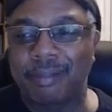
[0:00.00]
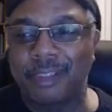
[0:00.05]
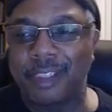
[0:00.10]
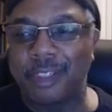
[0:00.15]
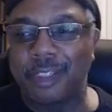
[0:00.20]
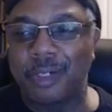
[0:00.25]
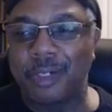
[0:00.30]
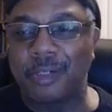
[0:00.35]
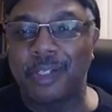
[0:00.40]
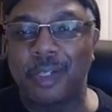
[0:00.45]

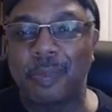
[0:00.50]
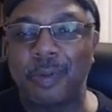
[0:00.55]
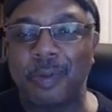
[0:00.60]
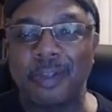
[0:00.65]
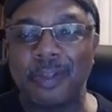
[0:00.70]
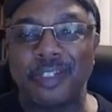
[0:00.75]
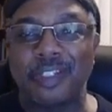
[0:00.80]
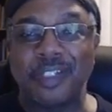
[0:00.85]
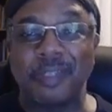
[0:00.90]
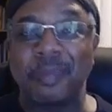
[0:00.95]
you can
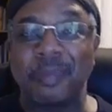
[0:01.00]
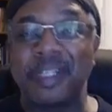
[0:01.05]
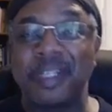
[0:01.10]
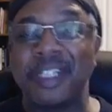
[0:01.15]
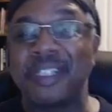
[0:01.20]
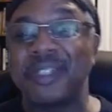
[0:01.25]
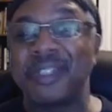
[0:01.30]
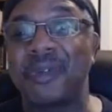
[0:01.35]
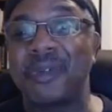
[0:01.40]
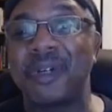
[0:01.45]
purchase as many
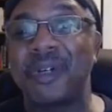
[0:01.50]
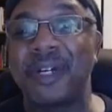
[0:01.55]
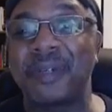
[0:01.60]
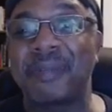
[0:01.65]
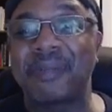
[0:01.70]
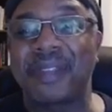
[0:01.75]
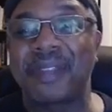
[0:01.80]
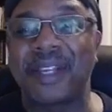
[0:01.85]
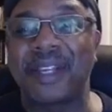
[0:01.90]
as you want.